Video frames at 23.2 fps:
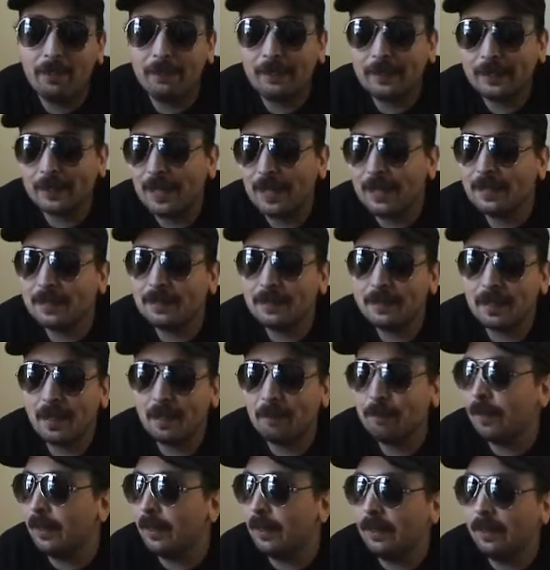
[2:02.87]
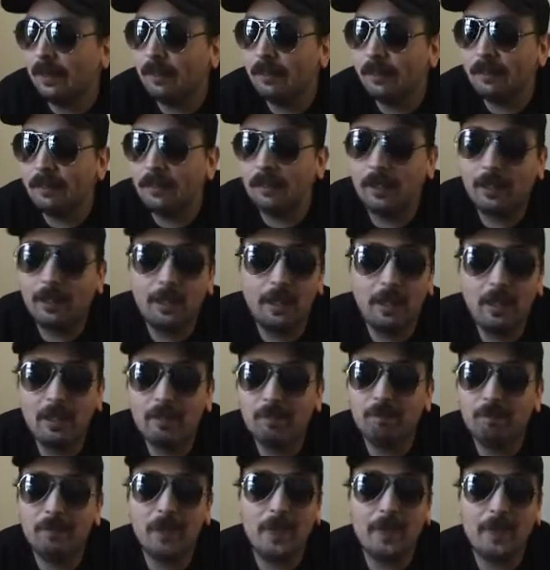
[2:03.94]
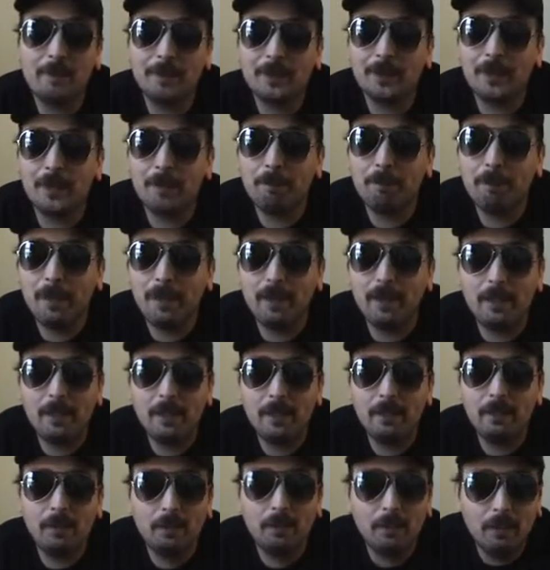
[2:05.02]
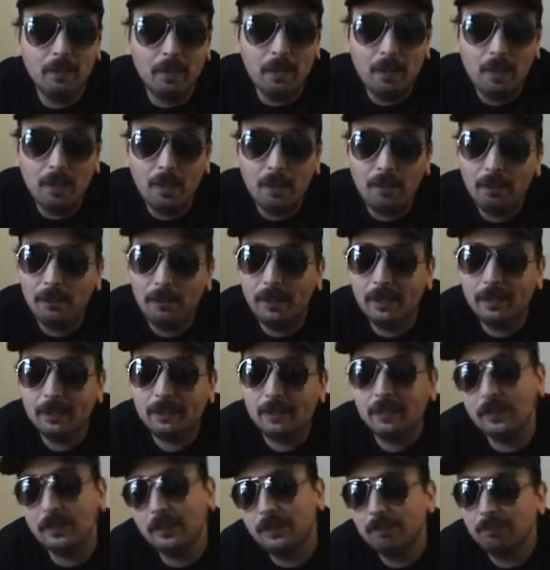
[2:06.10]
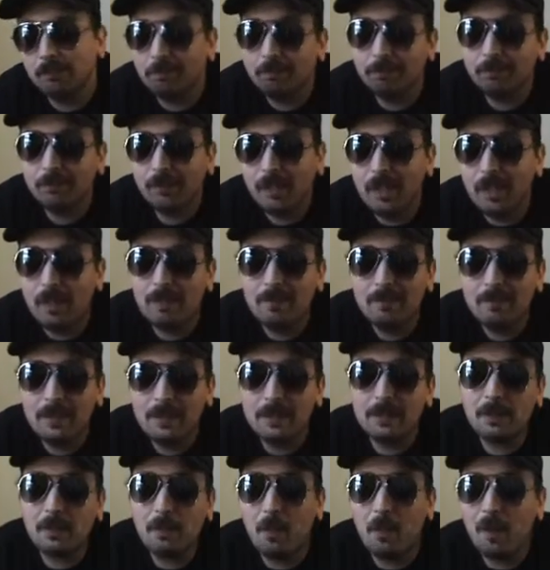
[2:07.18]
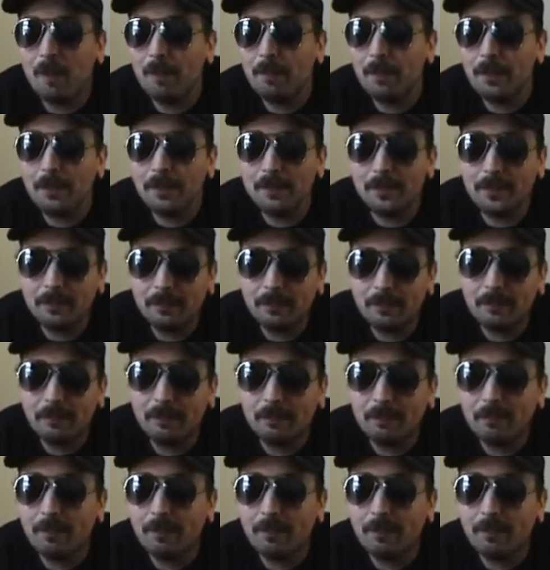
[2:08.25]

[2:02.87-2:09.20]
which ends up making it look like an episode of Benny Hill, which is quite amusing.